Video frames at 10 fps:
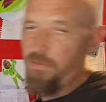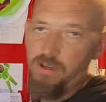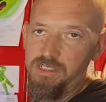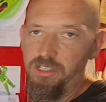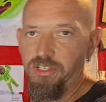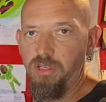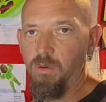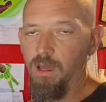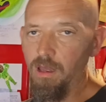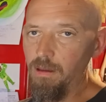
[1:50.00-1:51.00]
with the first issue,
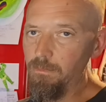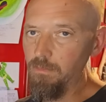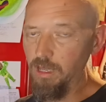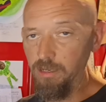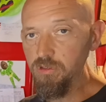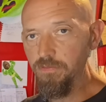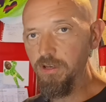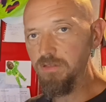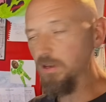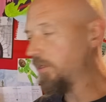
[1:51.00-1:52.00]
and it was the
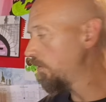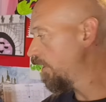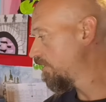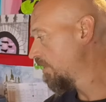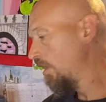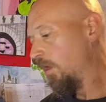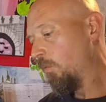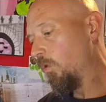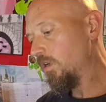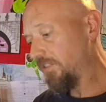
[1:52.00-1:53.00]
first thing I noticed
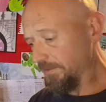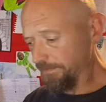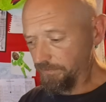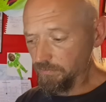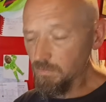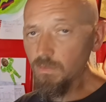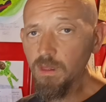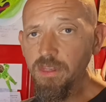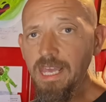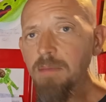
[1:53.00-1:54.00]
was
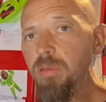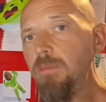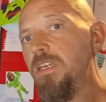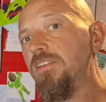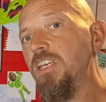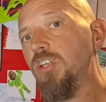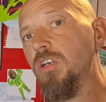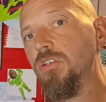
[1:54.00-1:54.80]
the MPPT charge